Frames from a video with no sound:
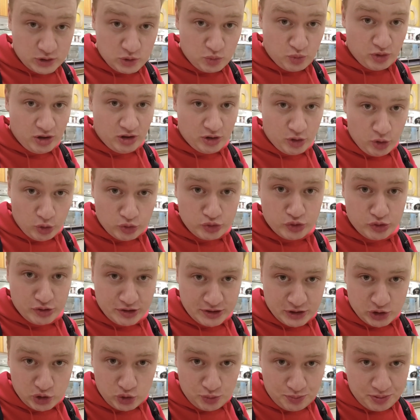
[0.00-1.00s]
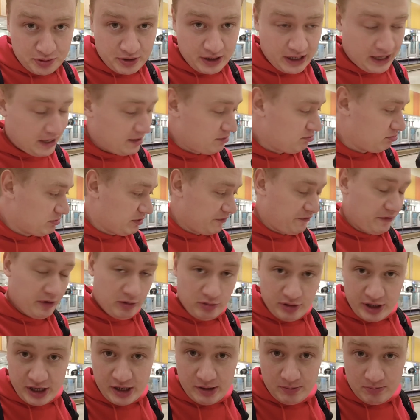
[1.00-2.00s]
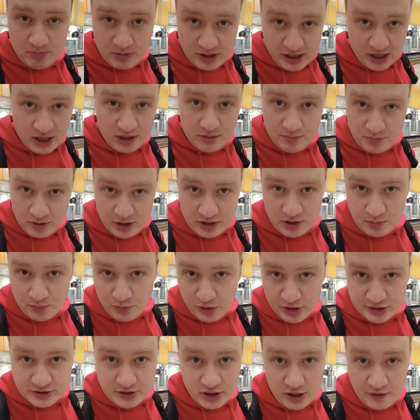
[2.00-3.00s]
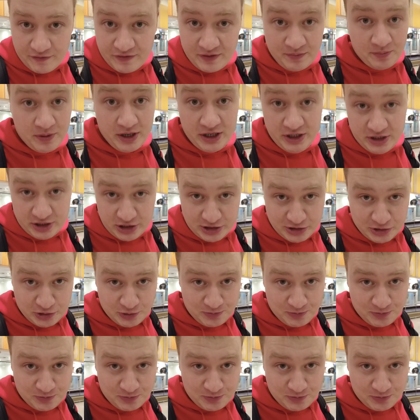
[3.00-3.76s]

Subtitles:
will go to the soup and the fillet can be the part of the main dish.